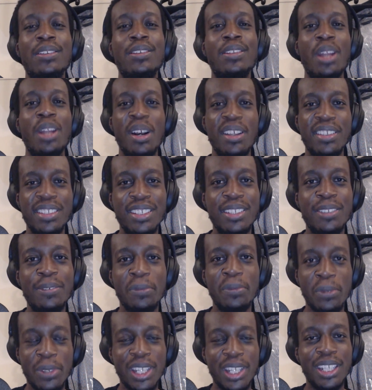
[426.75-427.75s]
doesn't
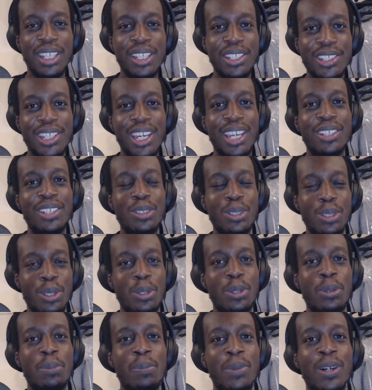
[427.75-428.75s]
really change
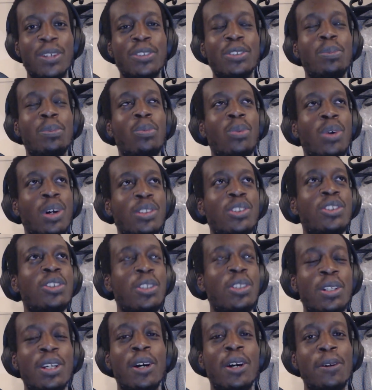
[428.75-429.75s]
too much once
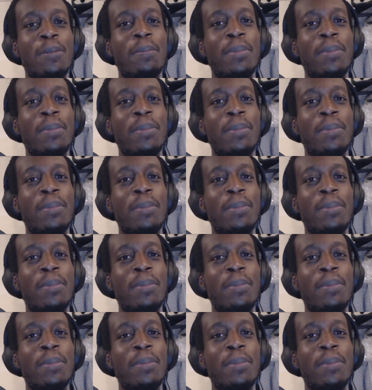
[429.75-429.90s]
you go